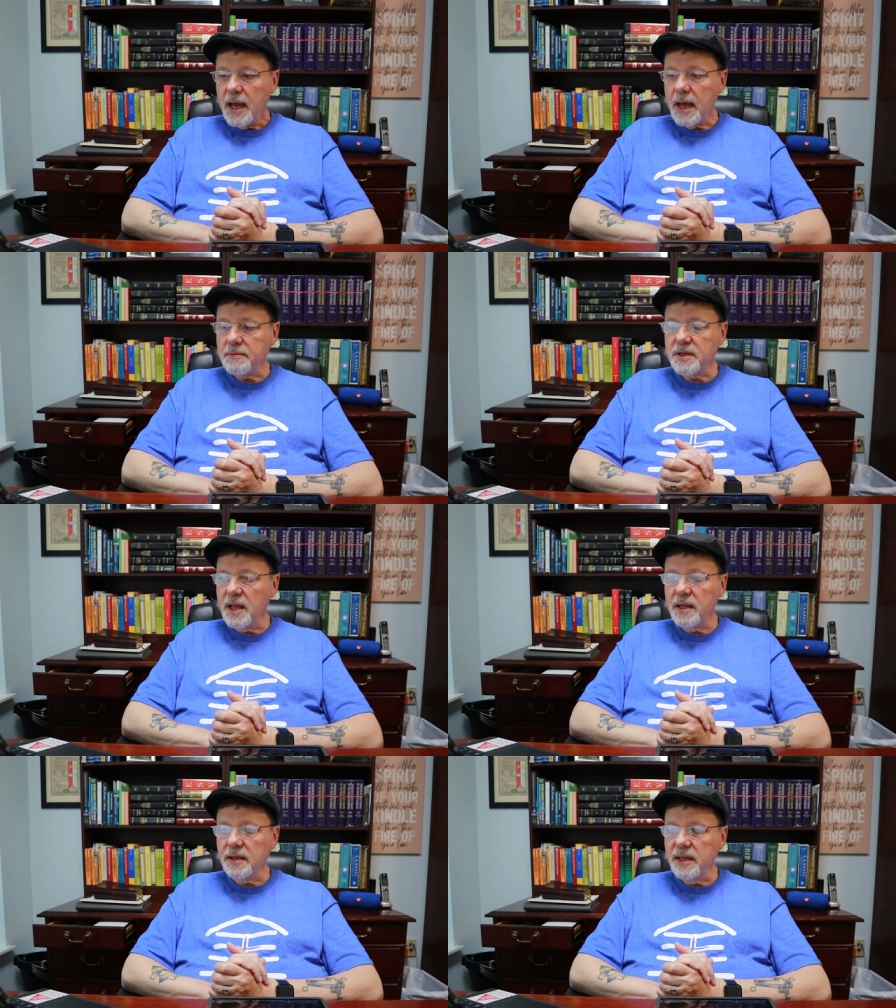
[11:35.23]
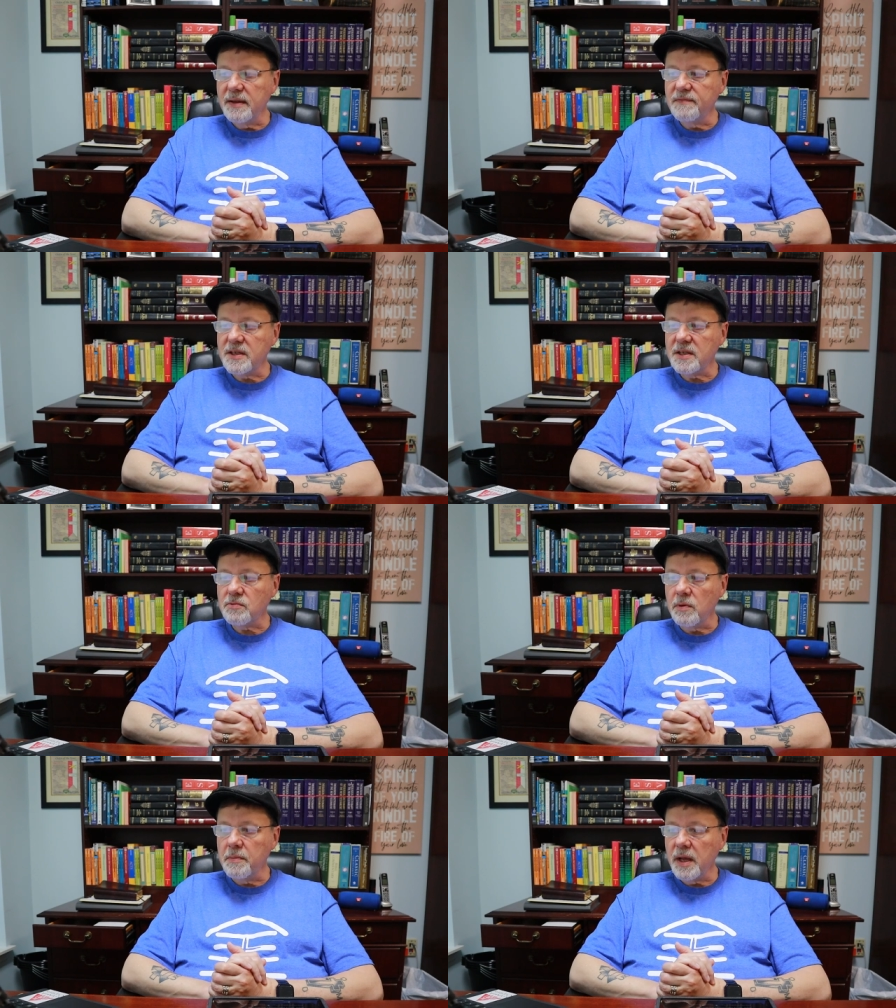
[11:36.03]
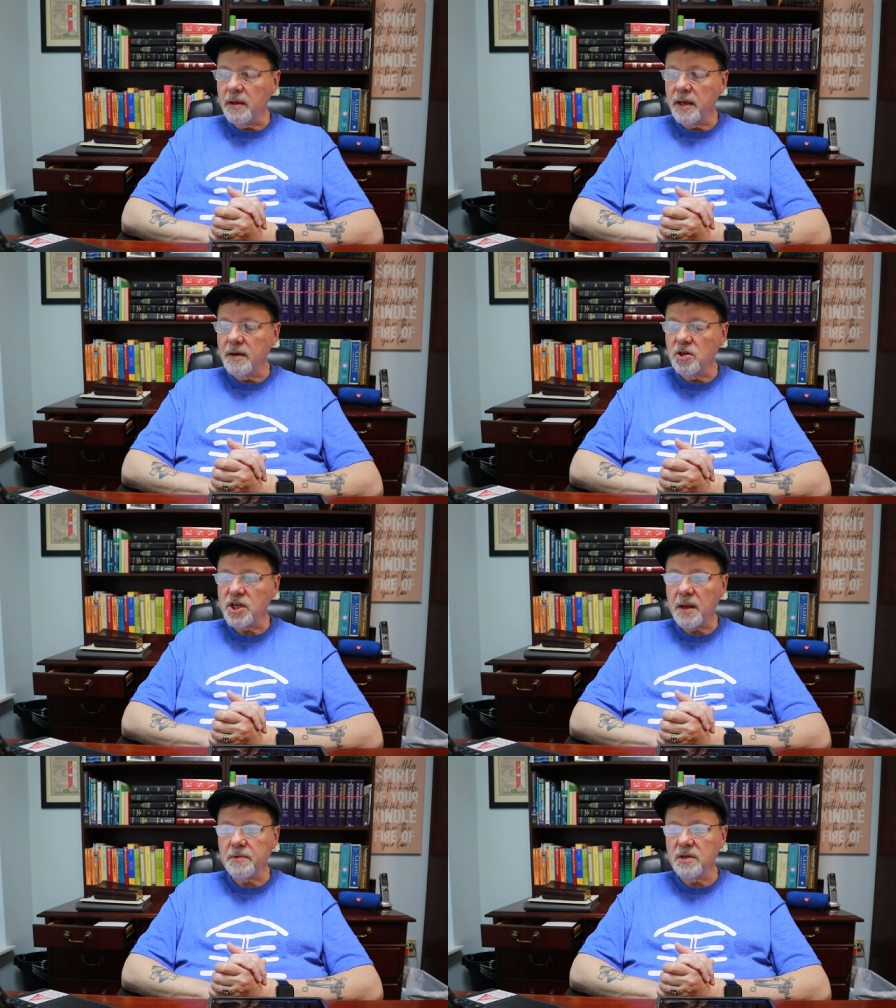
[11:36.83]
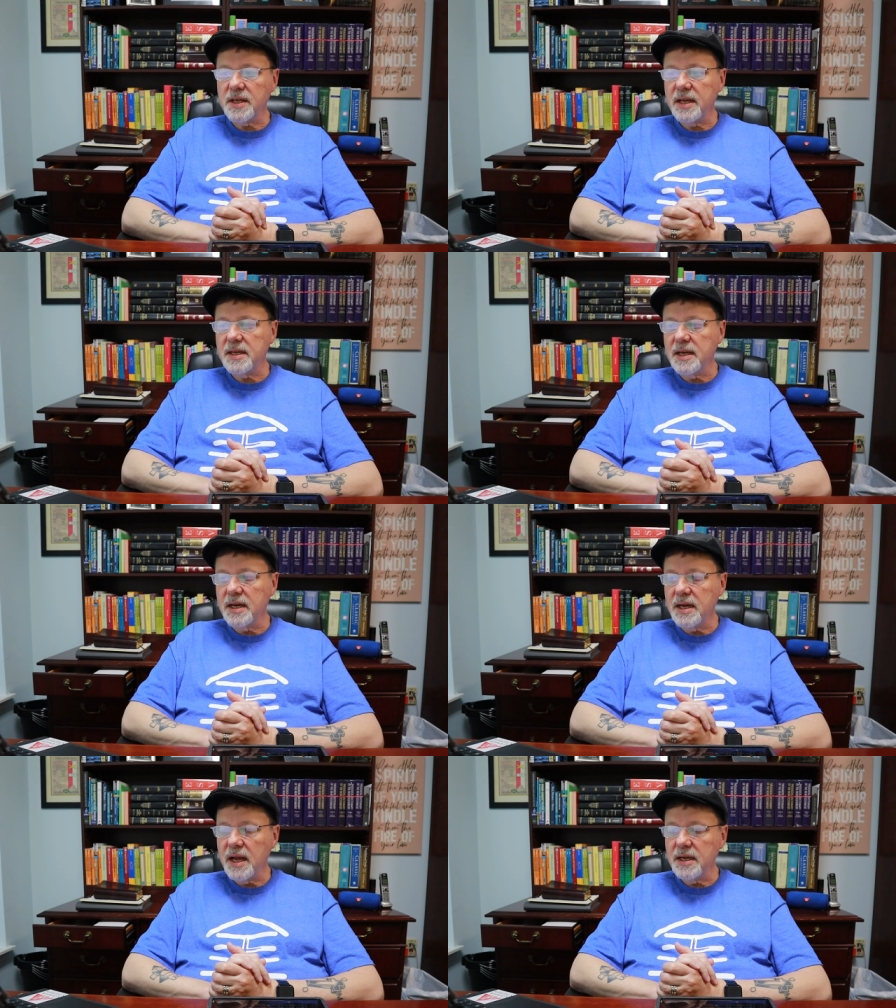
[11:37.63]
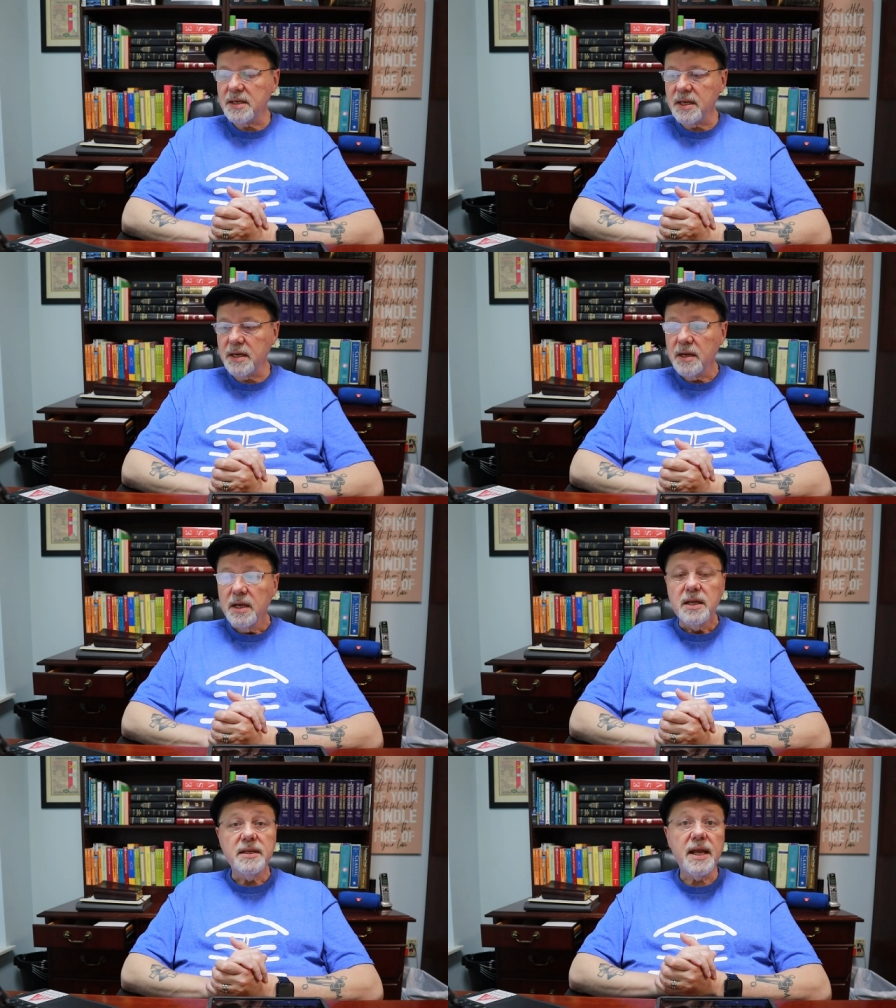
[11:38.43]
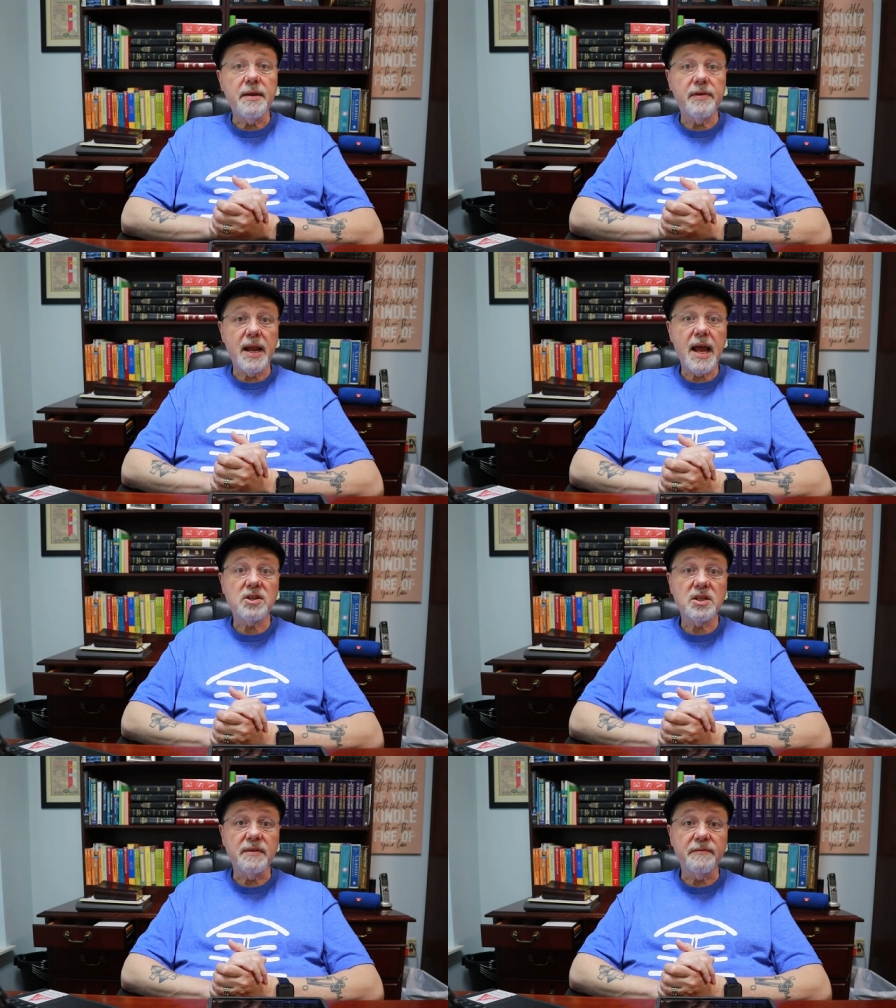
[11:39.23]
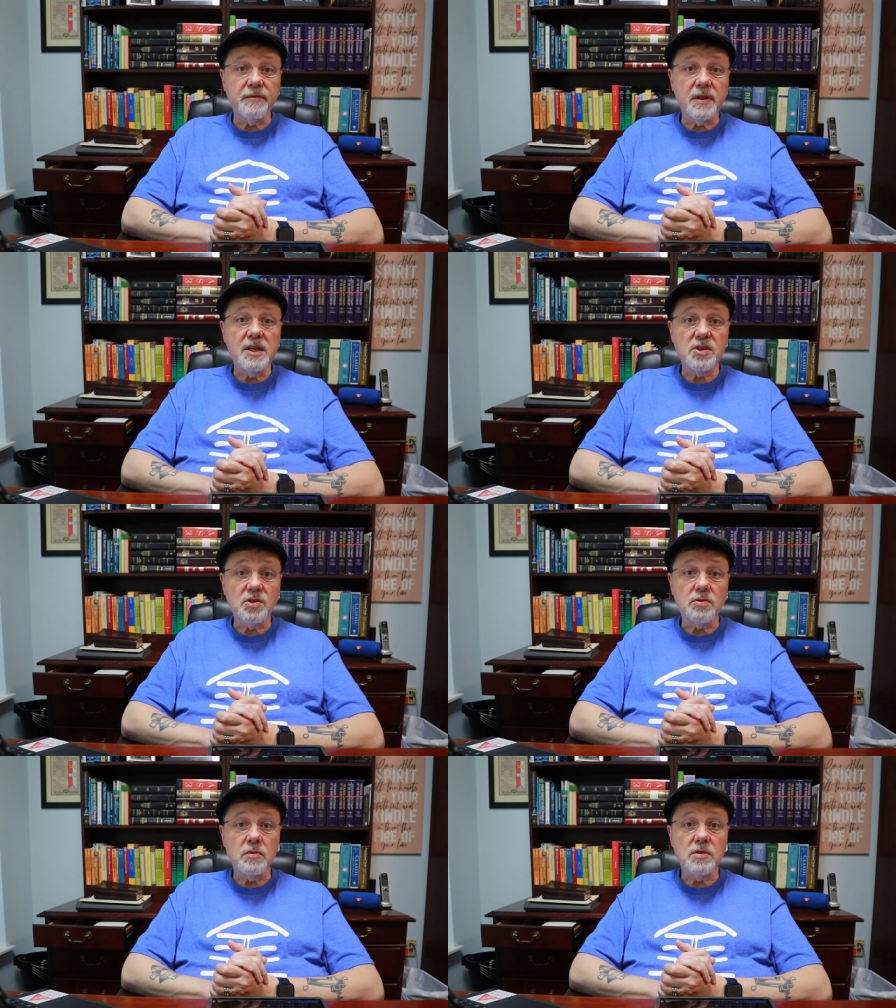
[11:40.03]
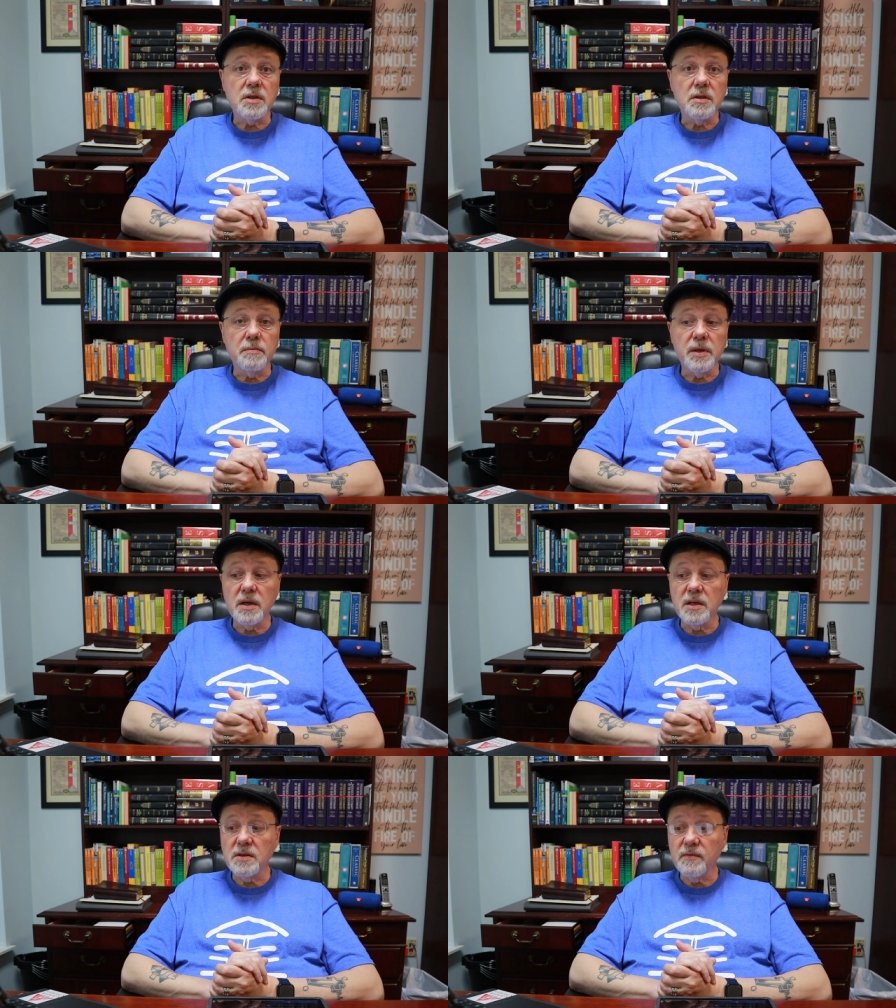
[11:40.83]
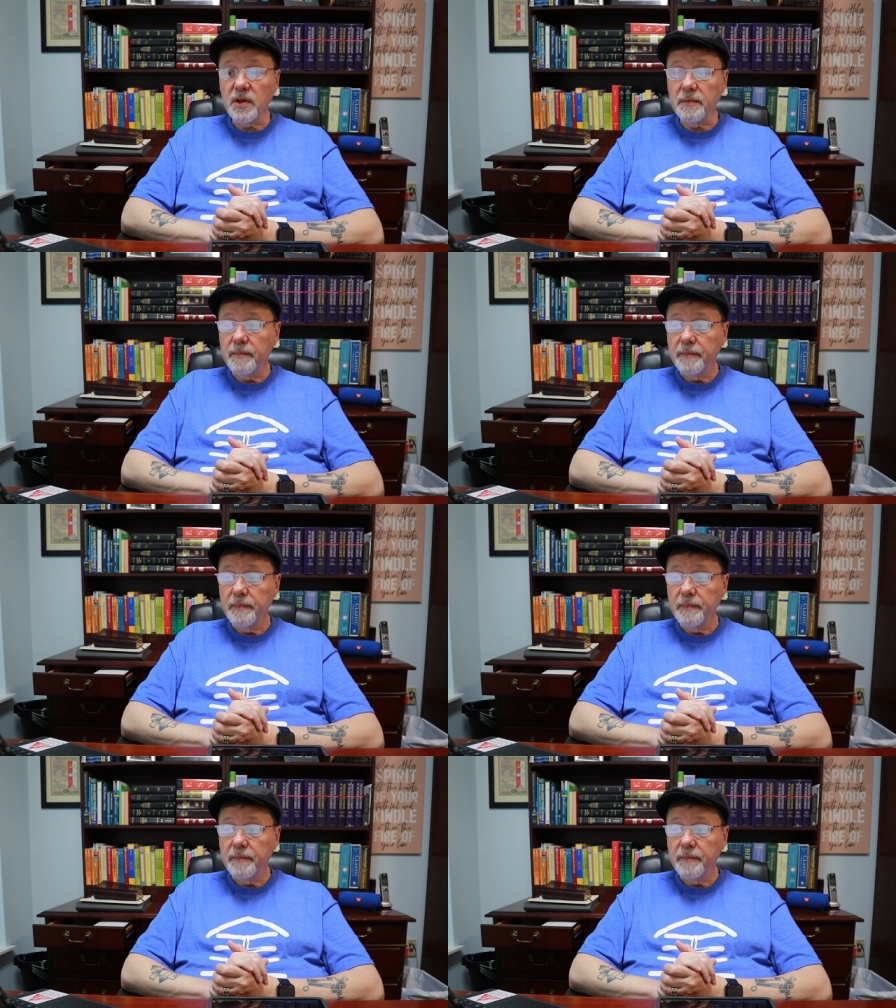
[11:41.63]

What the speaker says: Absalom leaves this rebellion in chapters 18 and 19. David actually flees Jerusalem because of it.